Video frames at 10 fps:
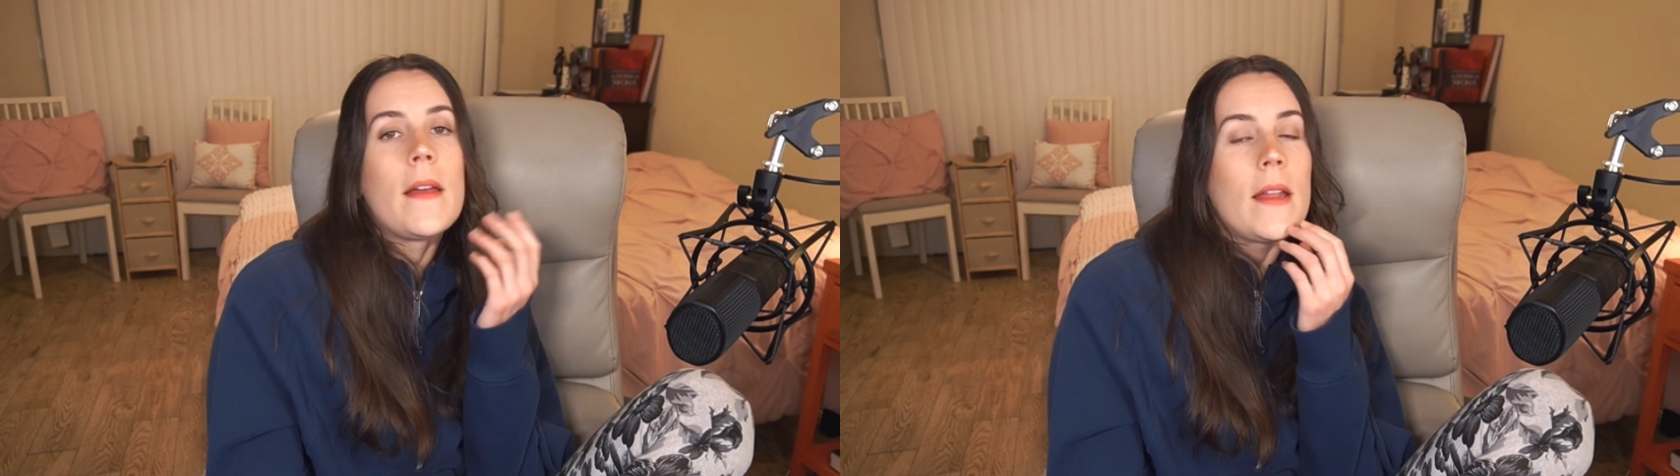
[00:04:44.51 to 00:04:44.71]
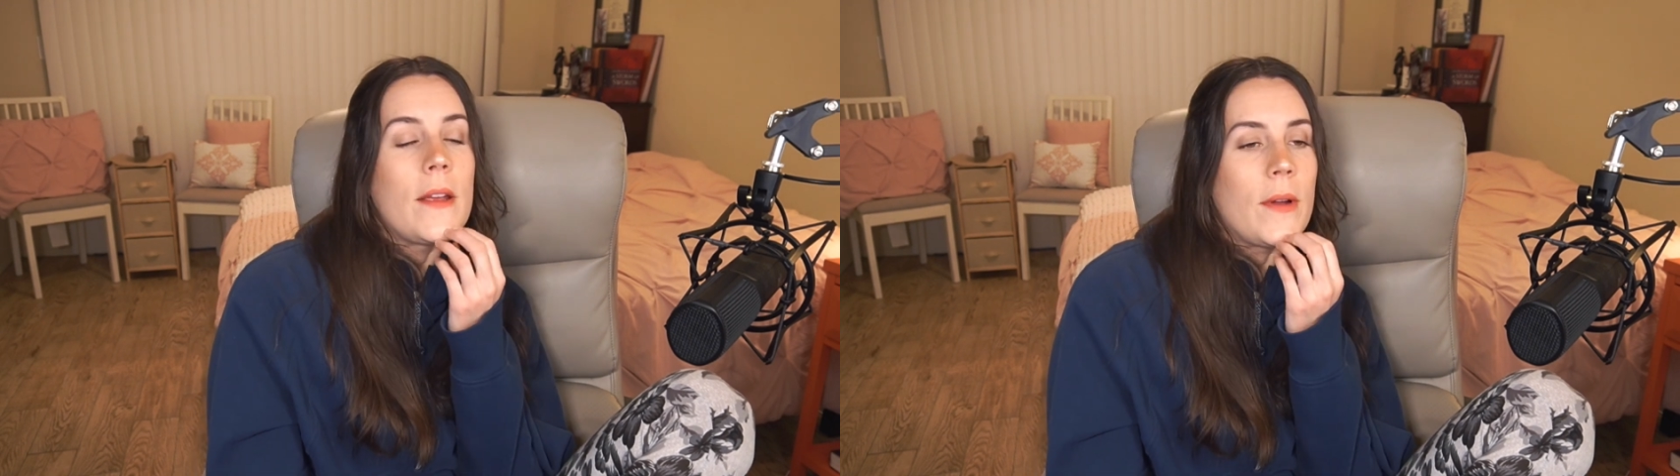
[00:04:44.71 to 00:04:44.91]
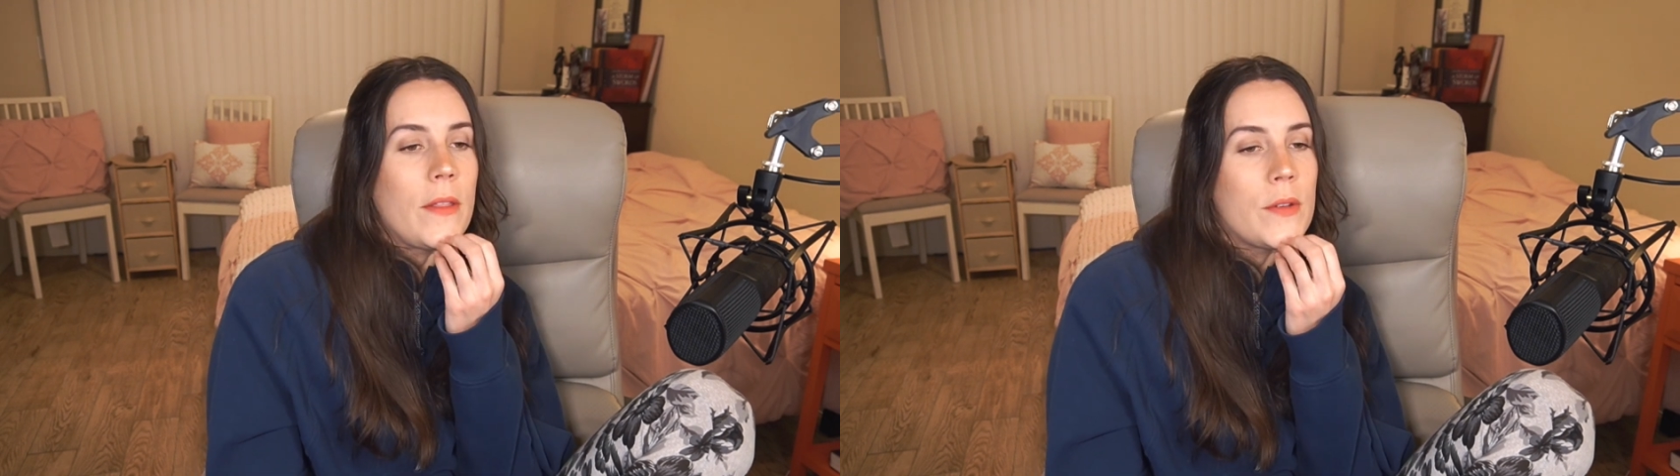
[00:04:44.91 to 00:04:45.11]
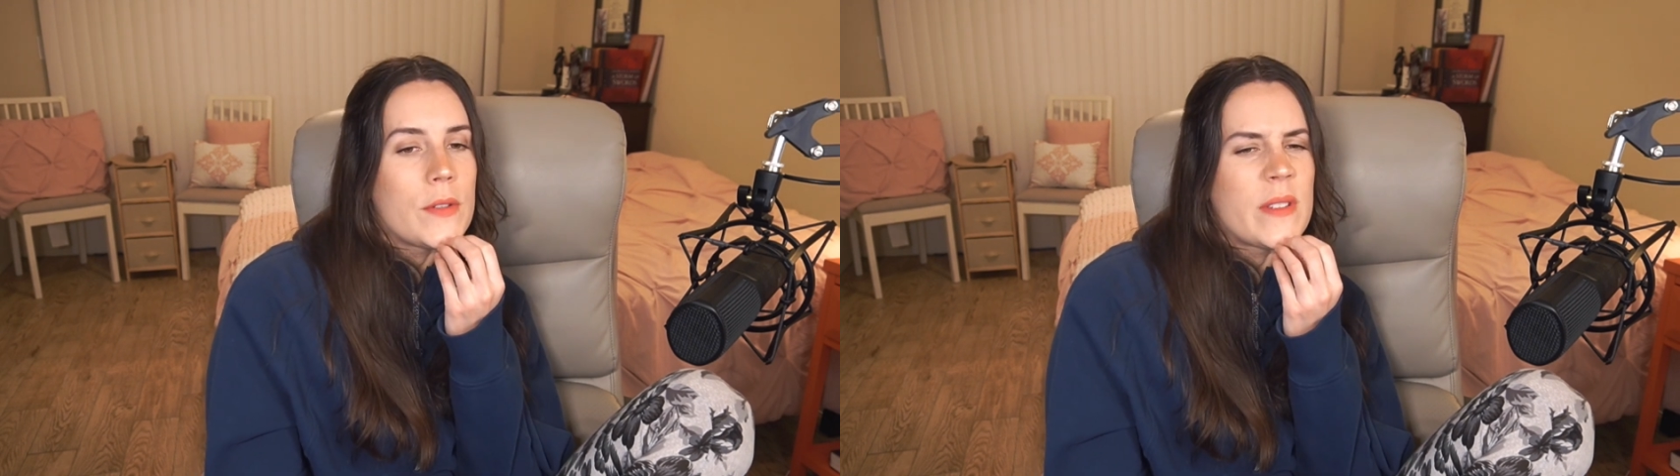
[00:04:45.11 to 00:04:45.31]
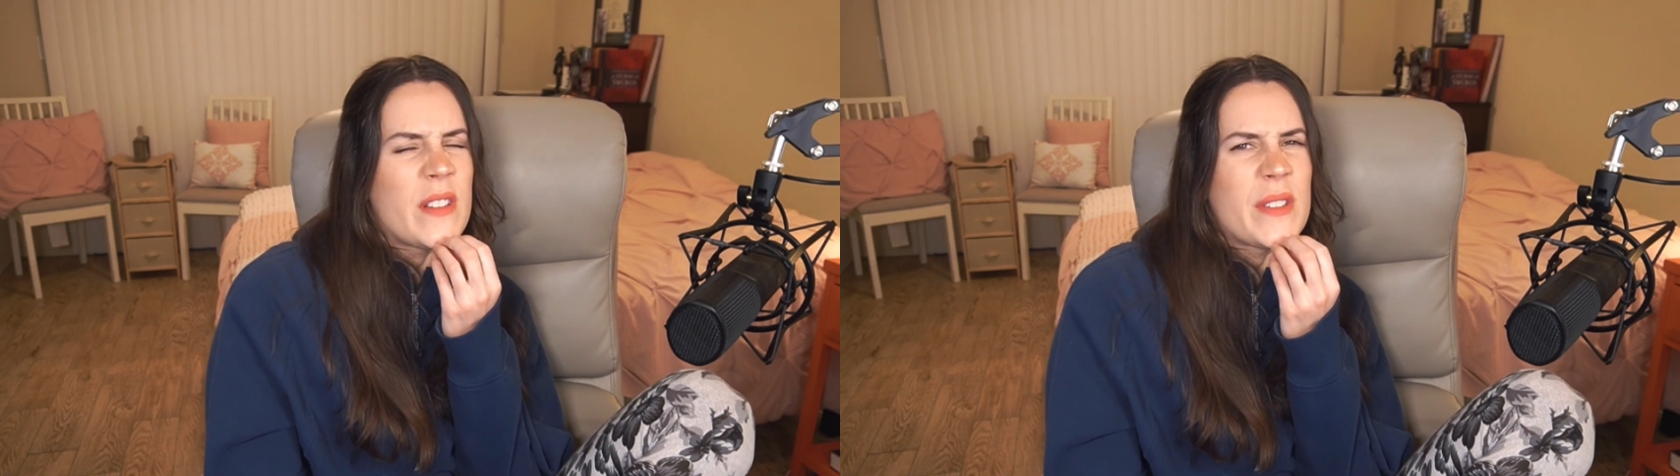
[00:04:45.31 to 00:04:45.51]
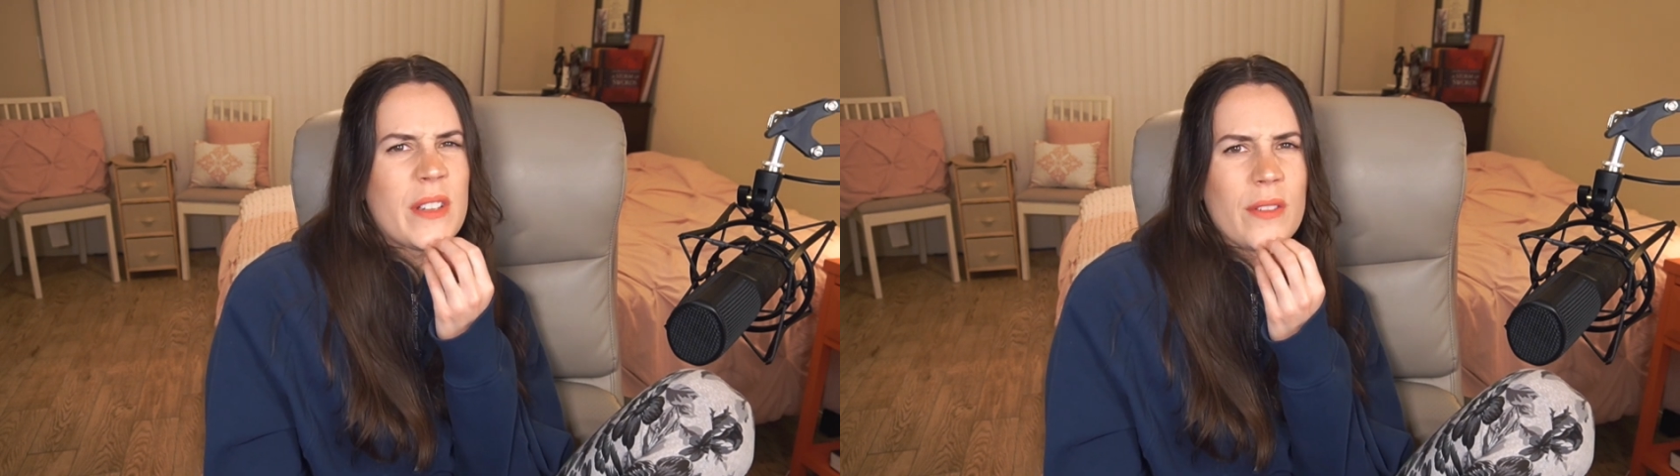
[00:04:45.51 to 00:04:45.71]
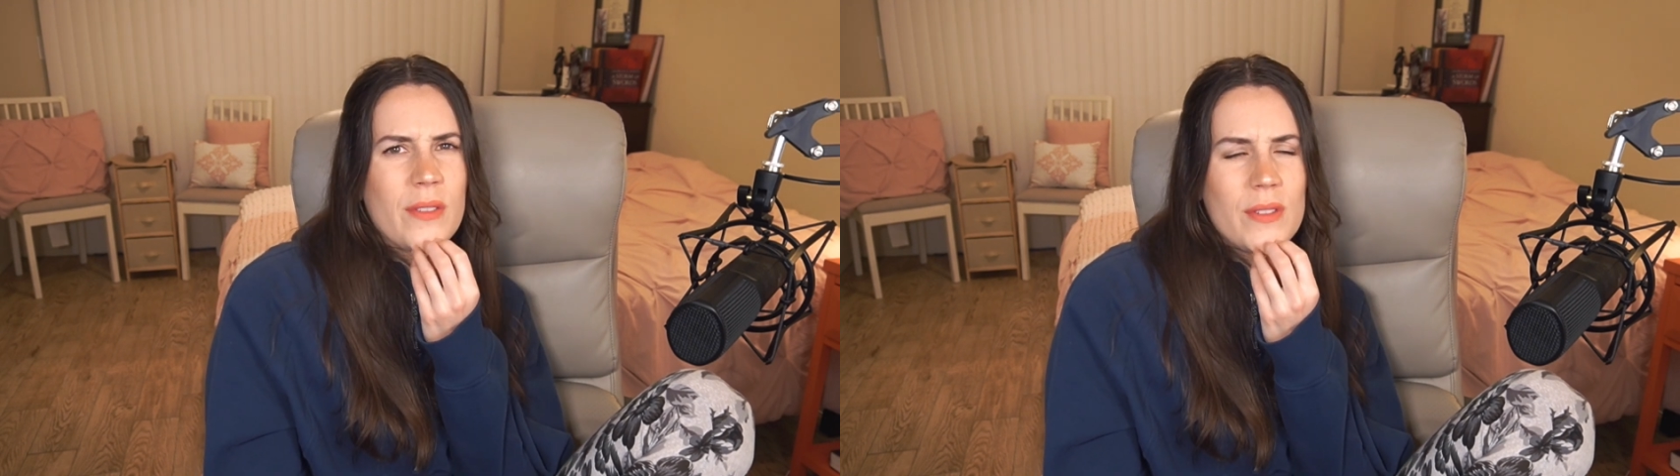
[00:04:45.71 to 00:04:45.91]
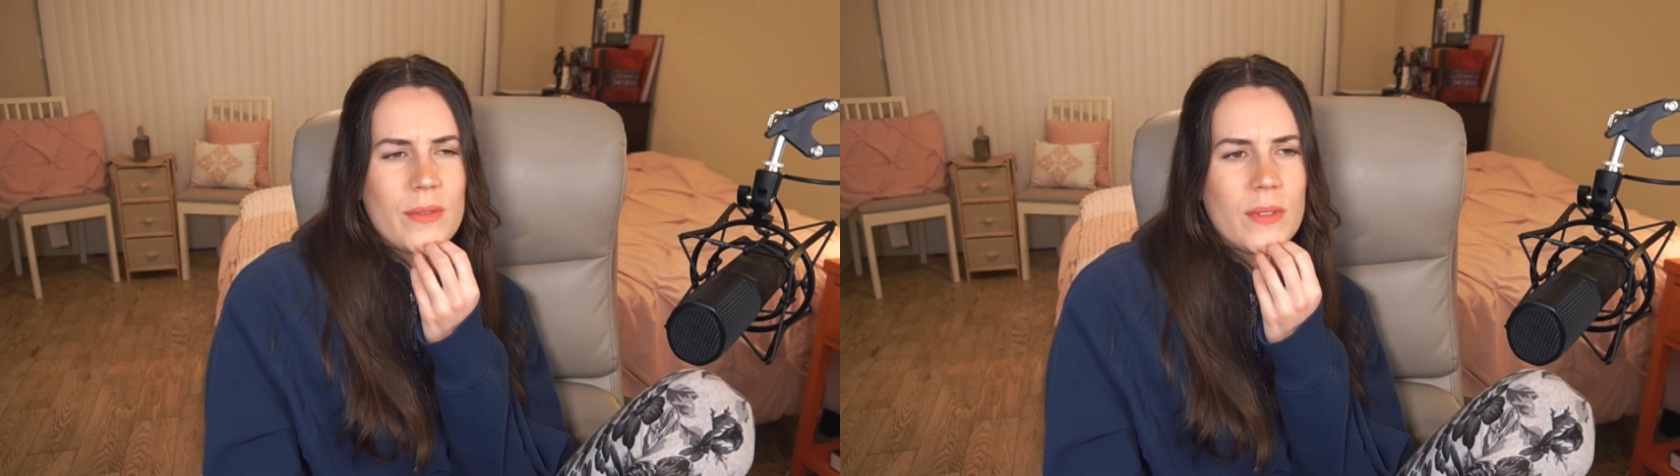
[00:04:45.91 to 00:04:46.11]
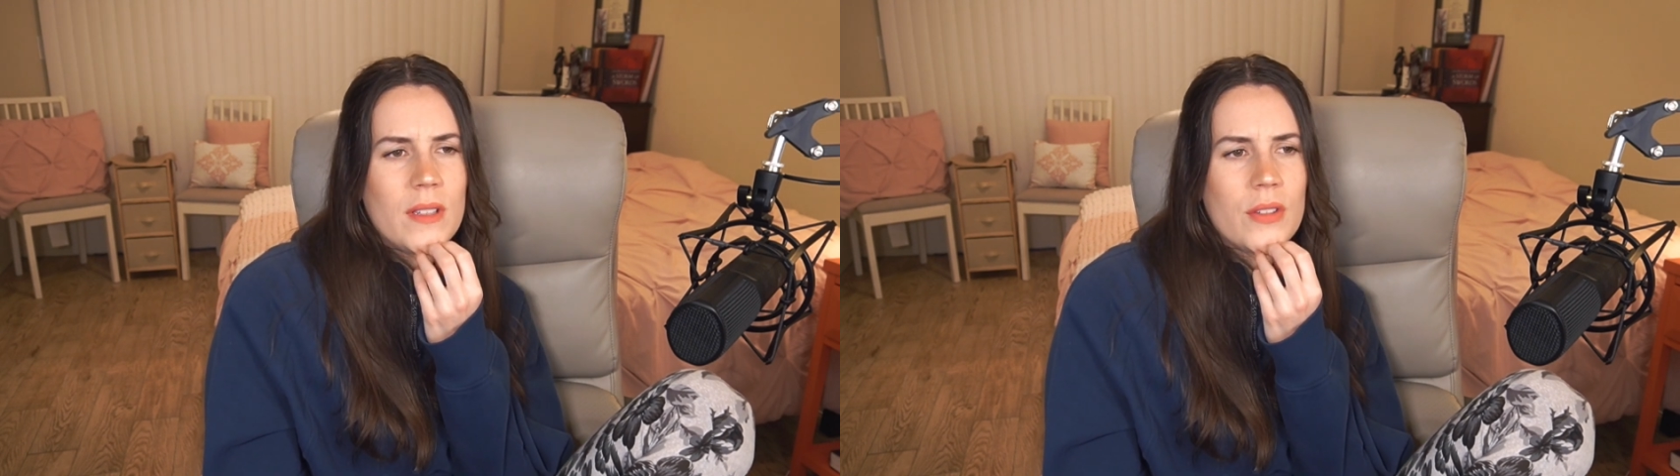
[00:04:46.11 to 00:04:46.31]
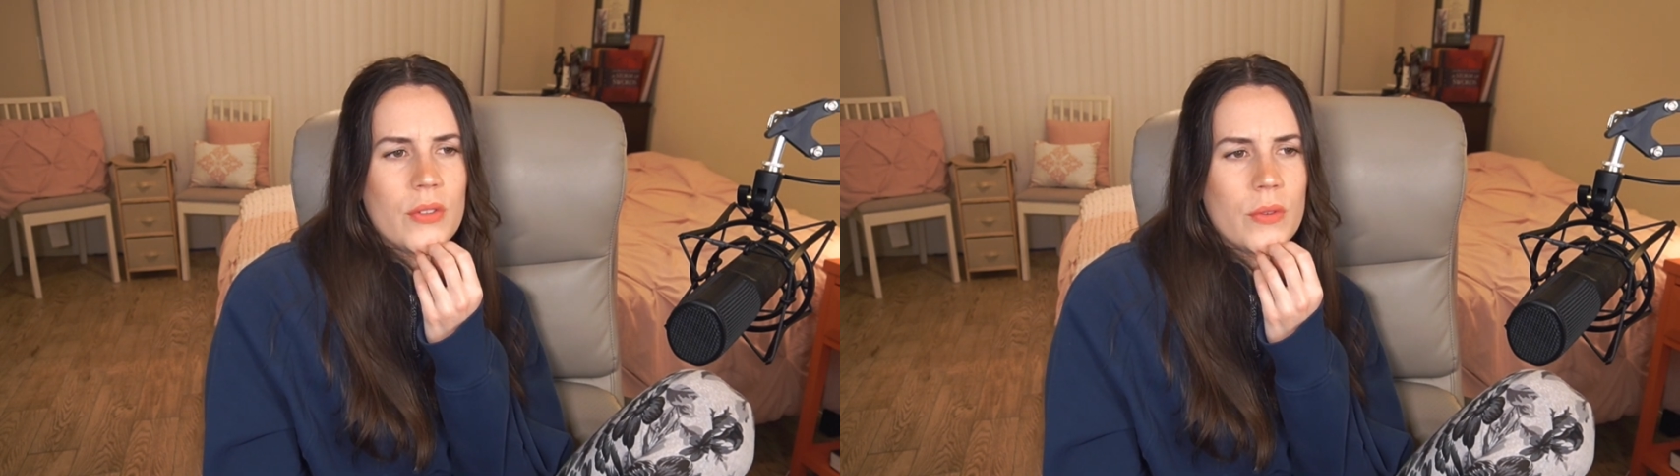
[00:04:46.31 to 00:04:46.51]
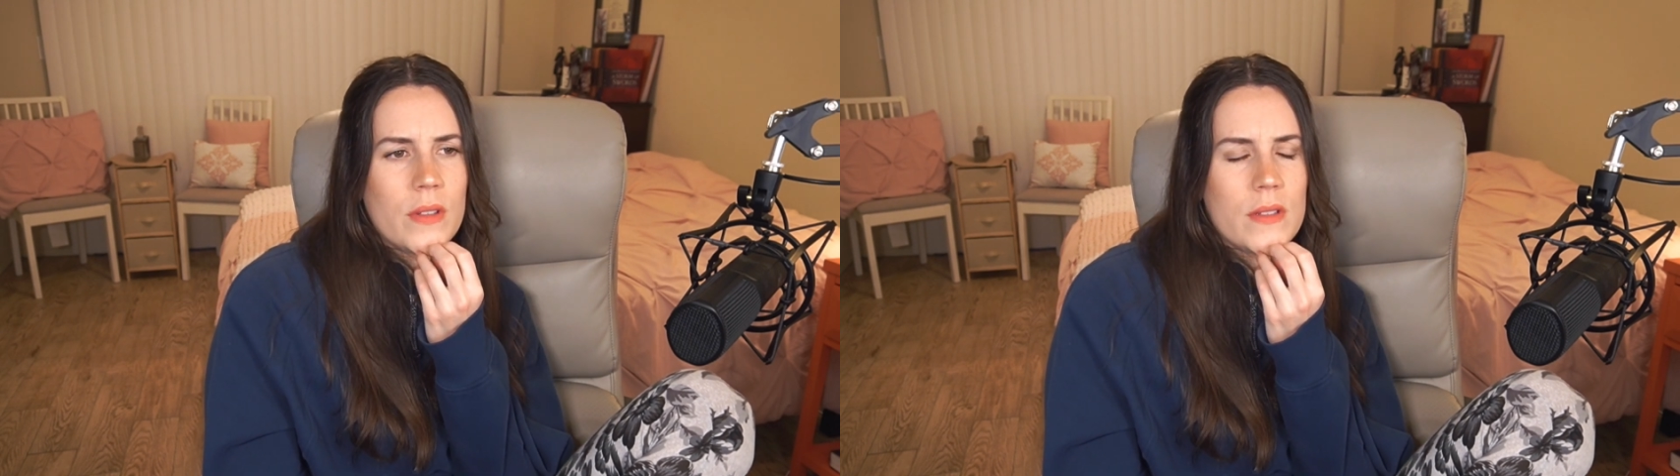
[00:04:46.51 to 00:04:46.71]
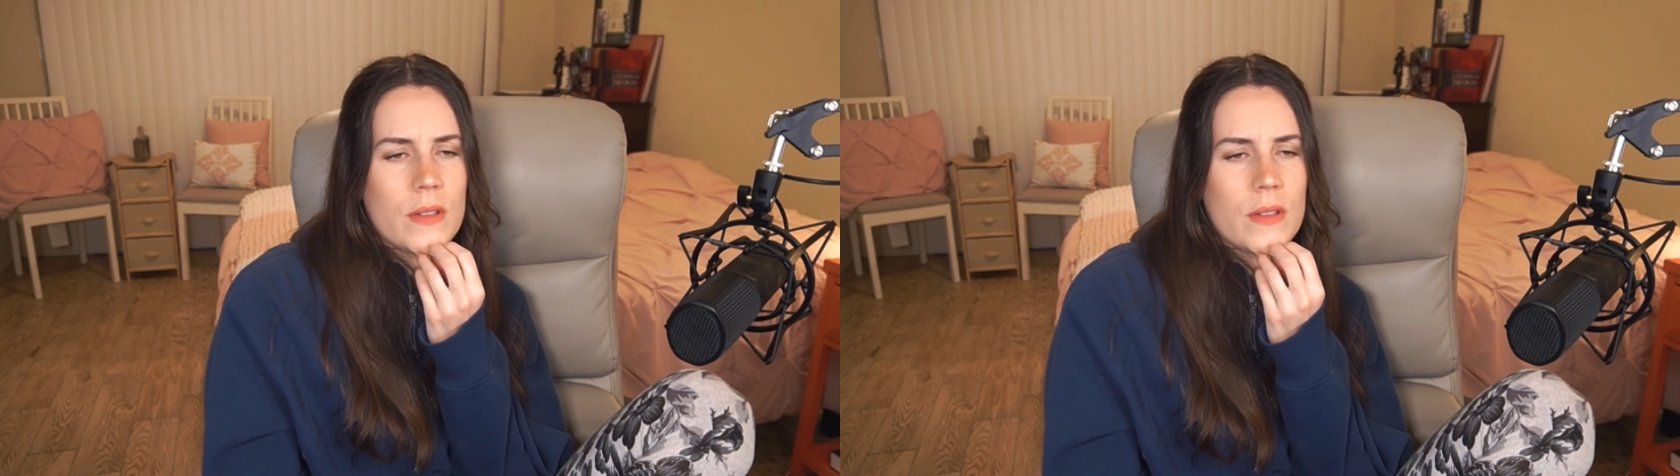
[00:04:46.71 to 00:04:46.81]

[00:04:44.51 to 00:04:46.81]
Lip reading: Anyway, those interludes are really short,